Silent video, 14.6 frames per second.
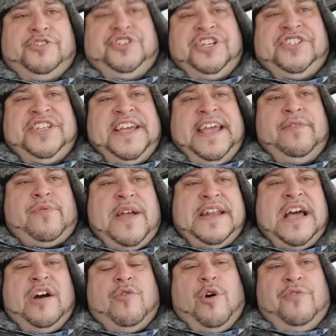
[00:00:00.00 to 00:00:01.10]
GTA right
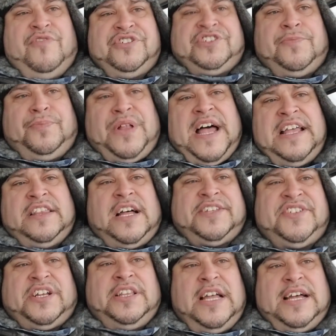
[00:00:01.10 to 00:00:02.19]
now, oversupply,
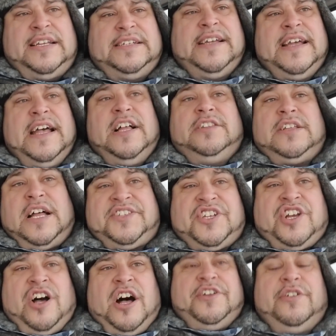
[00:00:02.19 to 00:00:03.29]
lots of glut, lots of
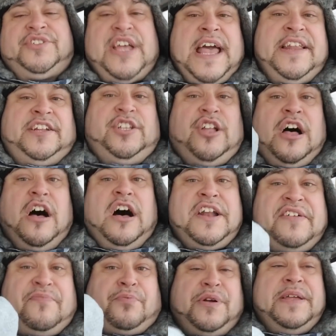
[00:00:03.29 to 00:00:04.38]
condos, and a lot
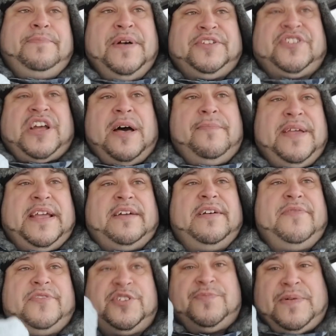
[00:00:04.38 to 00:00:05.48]
of pre-builts coming.
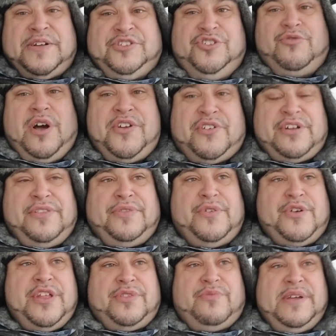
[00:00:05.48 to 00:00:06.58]
There's about
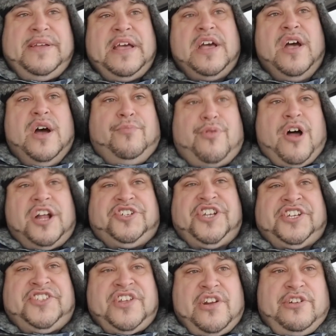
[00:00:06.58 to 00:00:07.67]
233
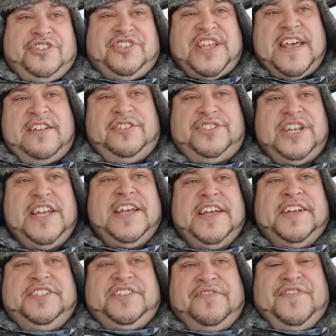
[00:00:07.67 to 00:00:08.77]
projects that are settled
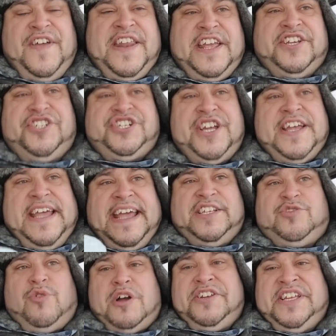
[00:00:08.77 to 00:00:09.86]
to finish in
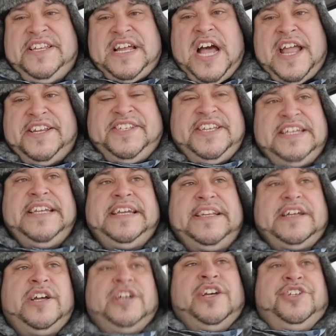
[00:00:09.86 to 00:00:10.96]
2019.
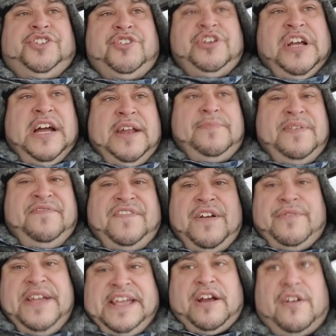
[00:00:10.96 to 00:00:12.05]
So you got to be
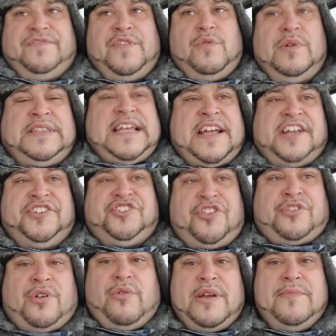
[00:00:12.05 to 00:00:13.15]
very careful with that because you're
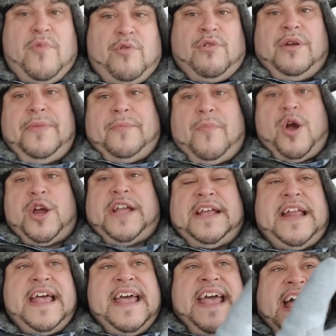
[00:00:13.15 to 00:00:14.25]
throwing more on the market.
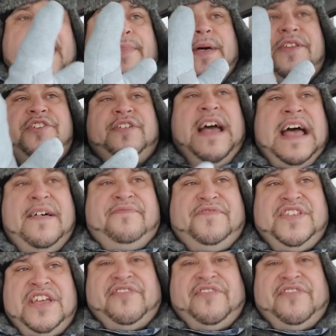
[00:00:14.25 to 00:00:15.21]
And then you have the